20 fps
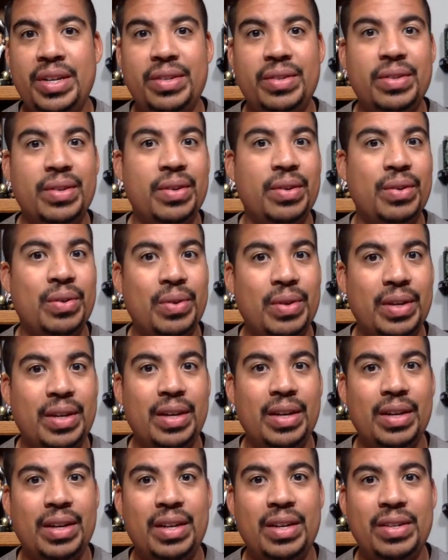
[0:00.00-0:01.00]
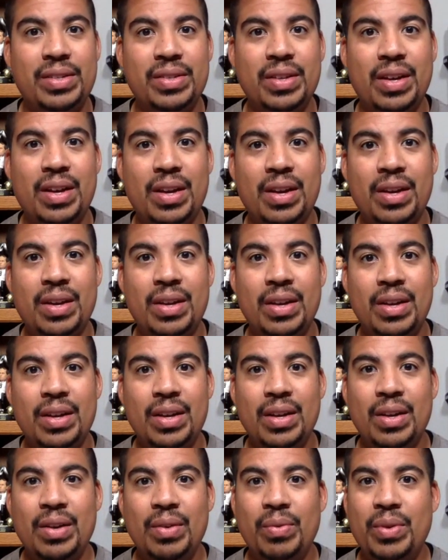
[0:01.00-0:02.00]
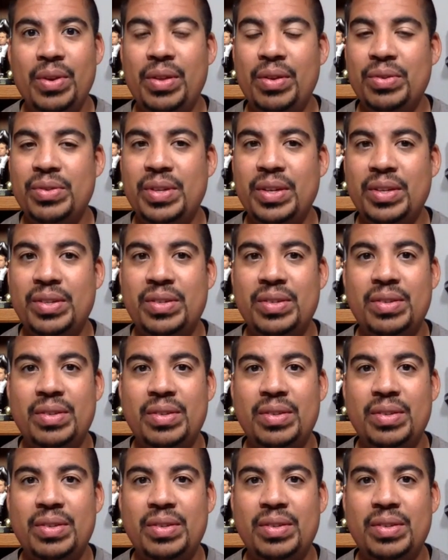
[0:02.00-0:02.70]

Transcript: So, again, he's one of those that